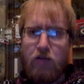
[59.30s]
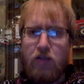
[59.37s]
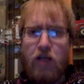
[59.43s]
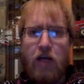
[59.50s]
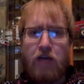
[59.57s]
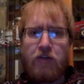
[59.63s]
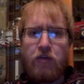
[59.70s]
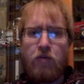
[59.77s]

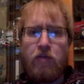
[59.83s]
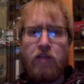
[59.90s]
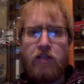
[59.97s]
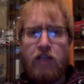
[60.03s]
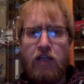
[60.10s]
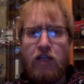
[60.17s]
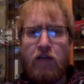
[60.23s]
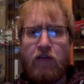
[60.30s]
yeah, so we
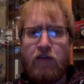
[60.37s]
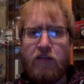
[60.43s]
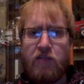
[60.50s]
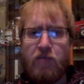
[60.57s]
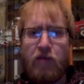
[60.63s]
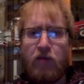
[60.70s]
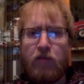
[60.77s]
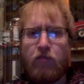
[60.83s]
see
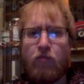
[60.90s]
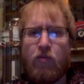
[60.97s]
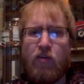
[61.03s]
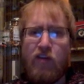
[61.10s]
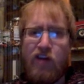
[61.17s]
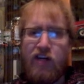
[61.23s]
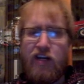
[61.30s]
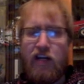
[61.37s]
Elizabeth
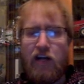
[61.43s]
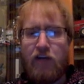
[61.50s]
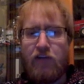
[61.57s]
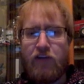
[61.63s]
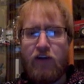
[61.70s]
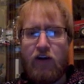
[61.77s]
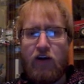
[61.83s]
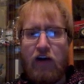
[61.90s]
Warren down
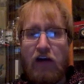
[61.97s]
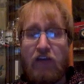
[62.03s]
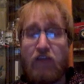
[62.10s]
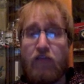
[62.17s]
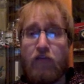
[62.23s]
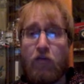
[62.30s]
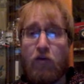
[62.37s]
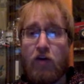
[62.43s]
there at
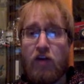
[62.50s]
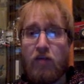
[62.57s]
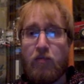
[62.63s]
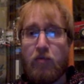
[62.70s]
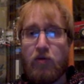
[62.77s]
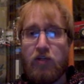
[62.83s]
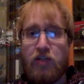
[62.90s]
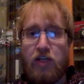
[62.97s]

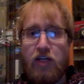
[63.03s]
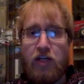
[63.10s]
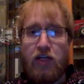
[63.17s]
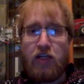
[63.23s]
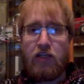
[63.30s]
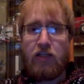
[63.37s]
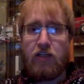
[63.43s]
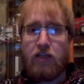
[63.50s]

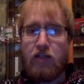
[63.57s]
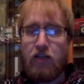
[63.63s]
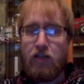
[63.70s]
40%